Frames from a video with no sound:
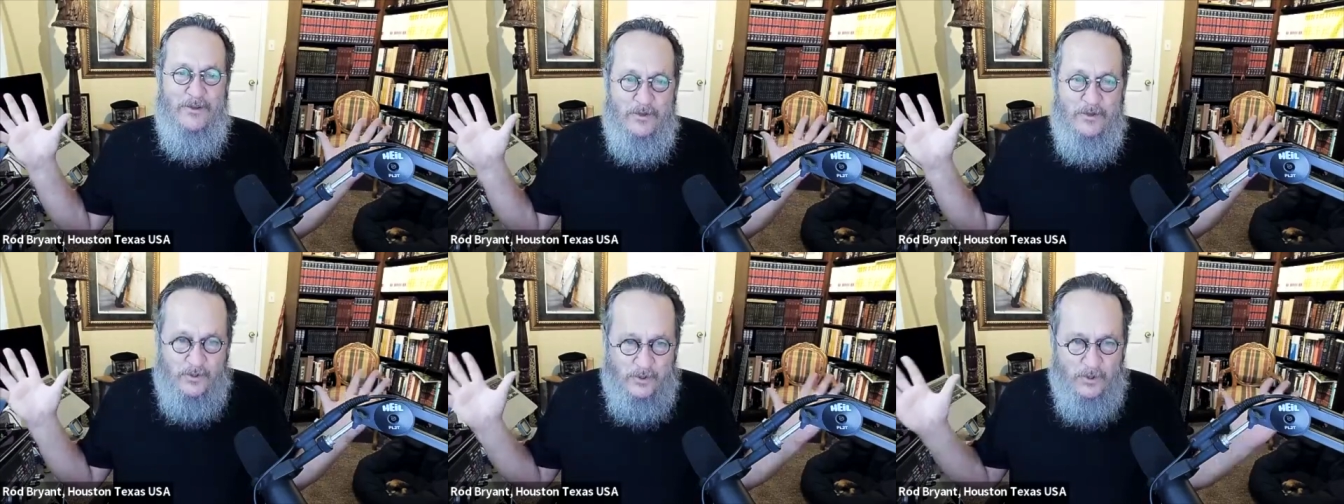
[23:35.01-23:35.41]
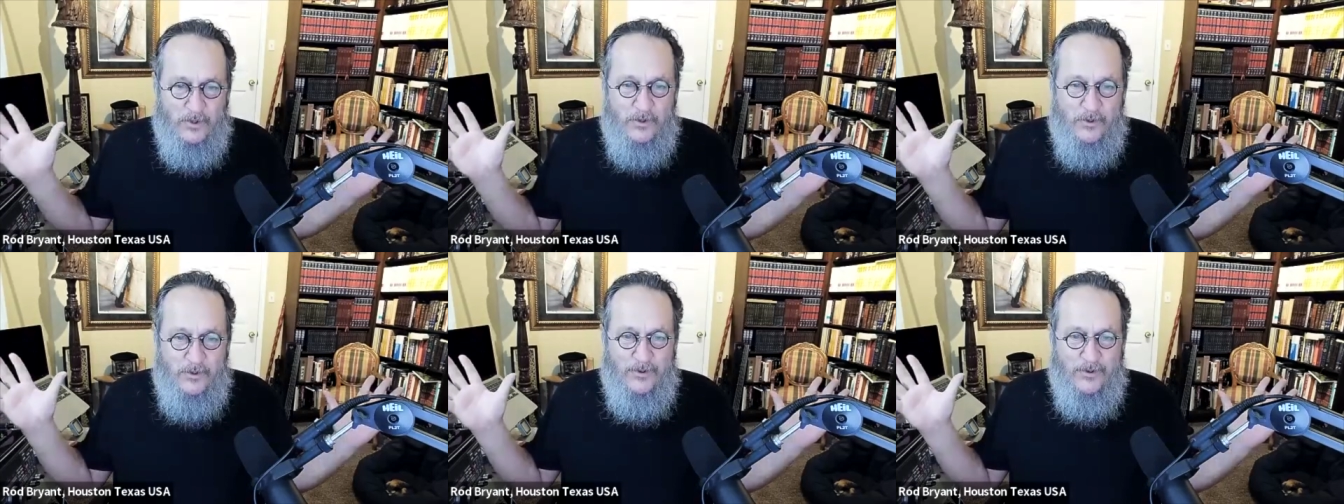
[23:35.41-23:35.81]

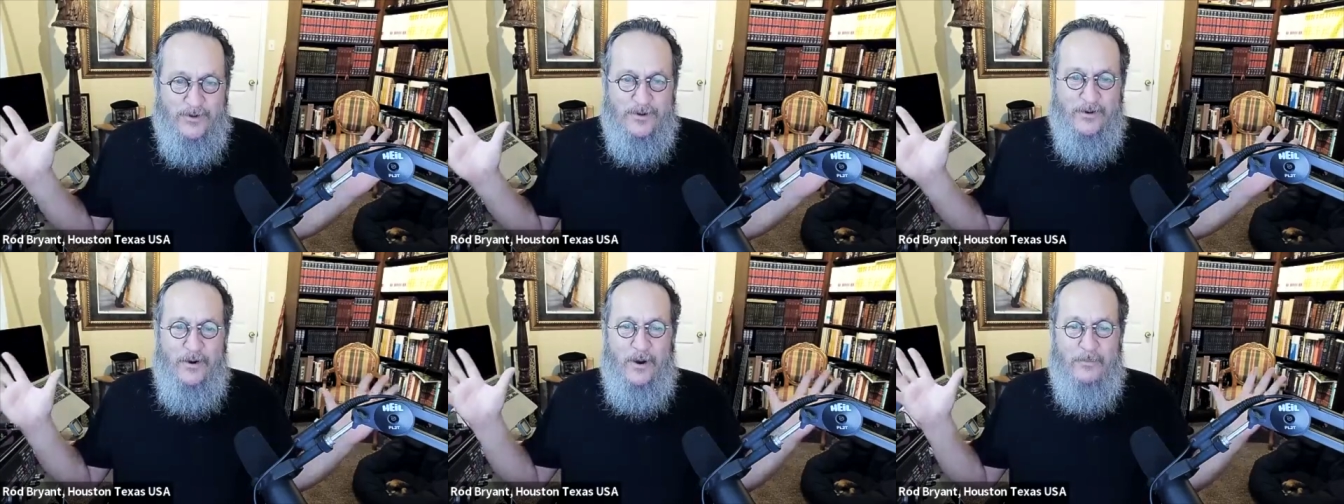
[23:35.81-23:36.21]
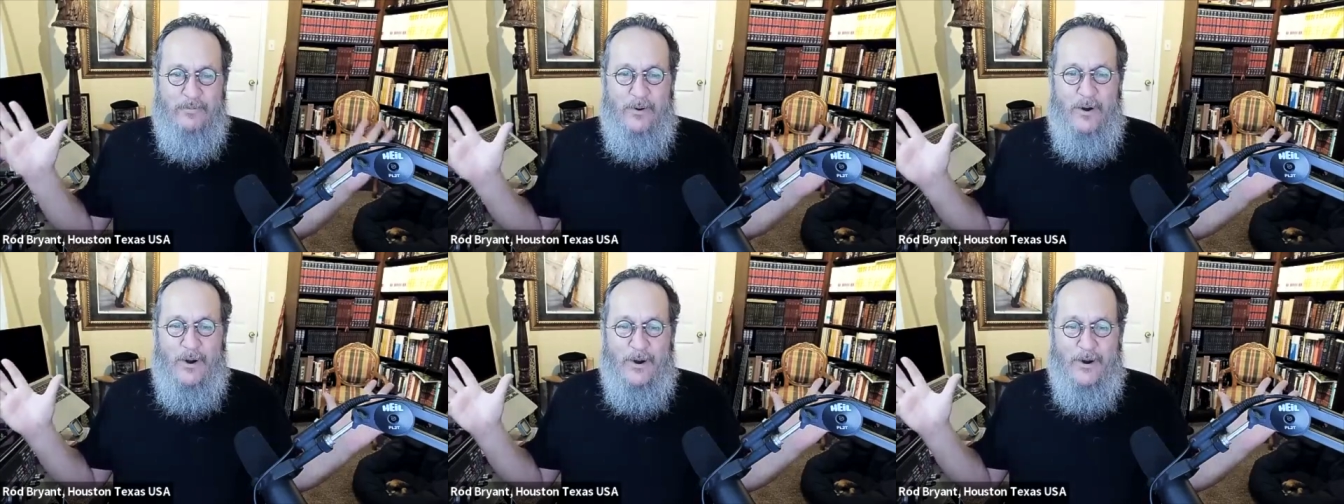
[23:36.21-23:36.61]
You are
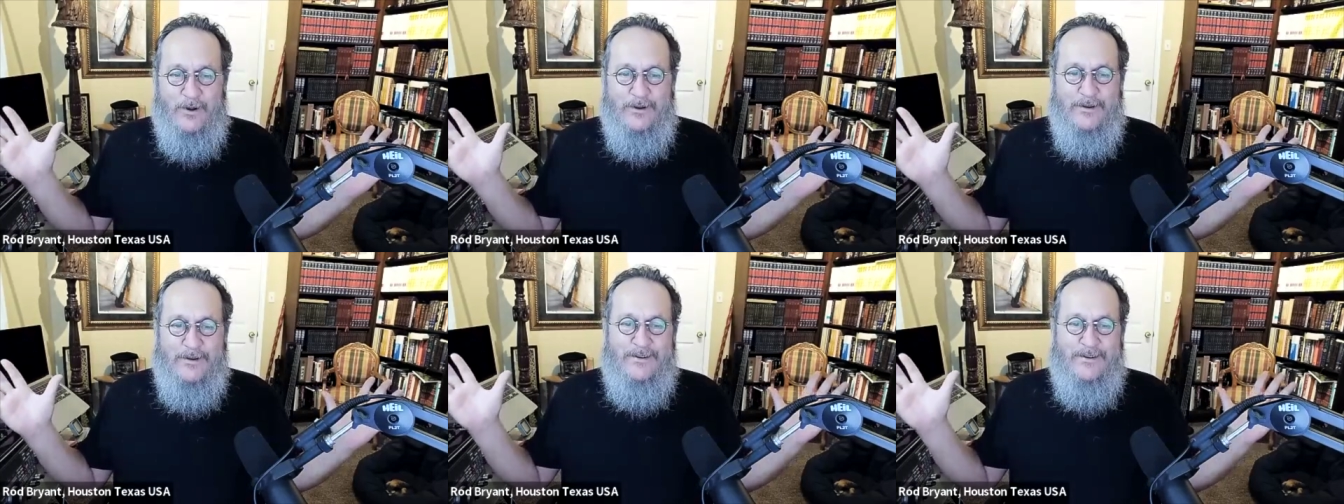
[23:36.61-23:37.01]
part